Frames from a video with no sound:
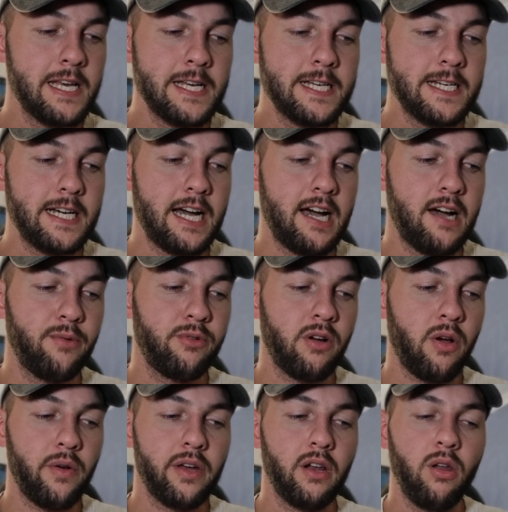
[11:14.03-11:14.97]
we're
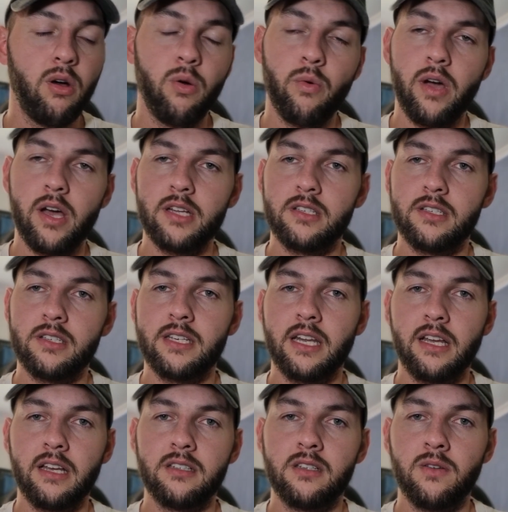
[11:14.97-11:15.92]
going a long way to setting
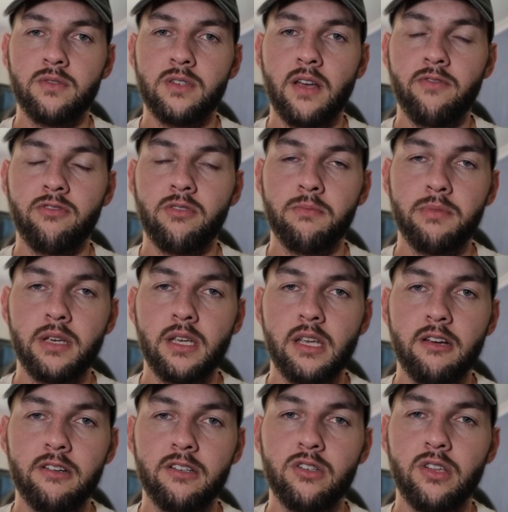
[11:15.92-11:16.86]
ourselves up for a big
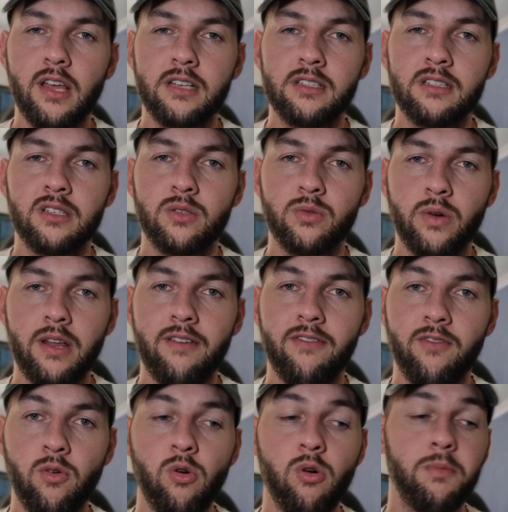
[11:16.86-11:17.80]
year in
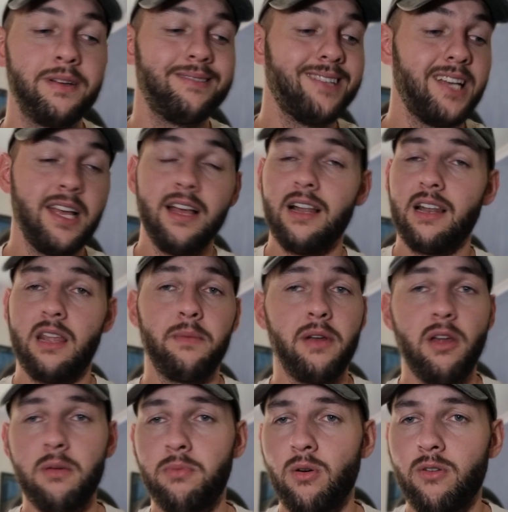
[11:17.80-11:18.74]
2024. But let me
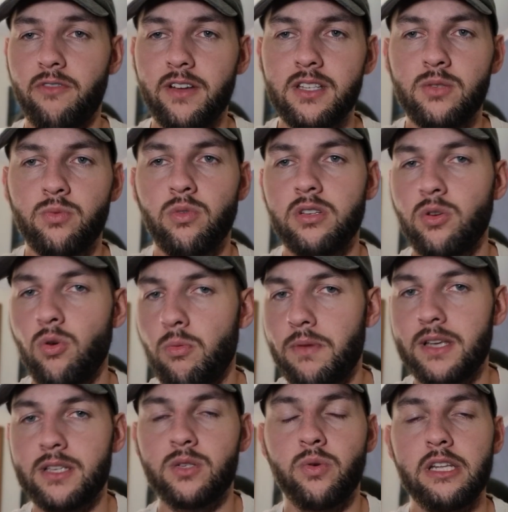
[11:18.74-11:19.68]
know, Port fans, what your
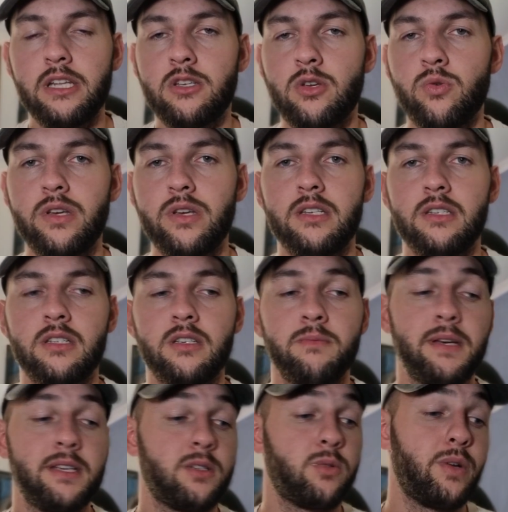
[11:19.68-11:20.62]
best 22 is,
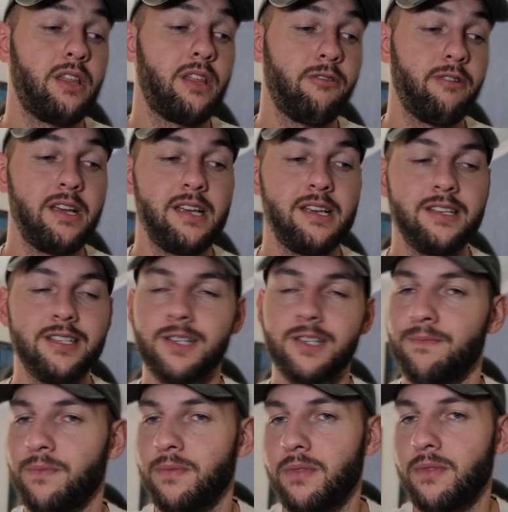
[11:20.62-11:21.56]
best 23 is,
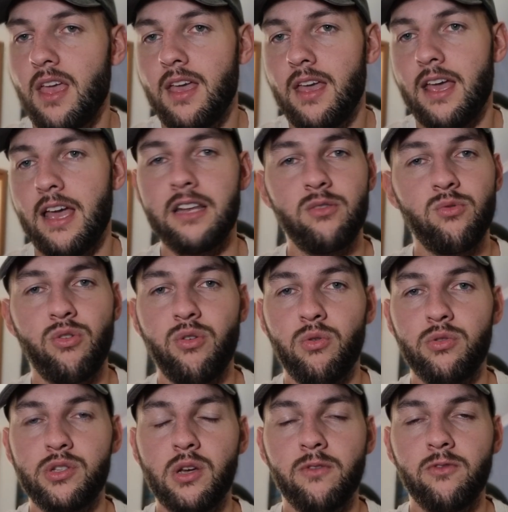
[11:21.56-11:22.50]
and your
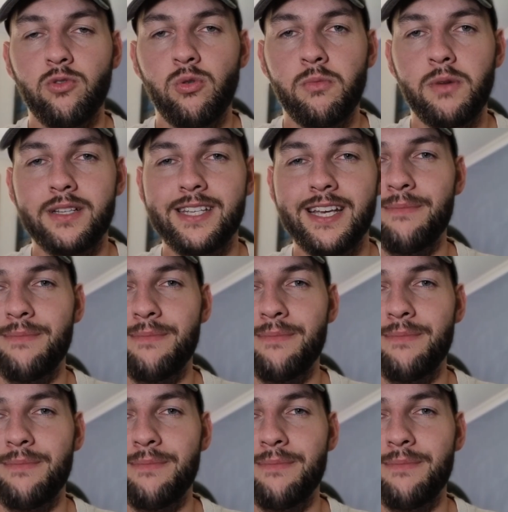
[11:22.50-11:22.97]
thoughts overall on my team.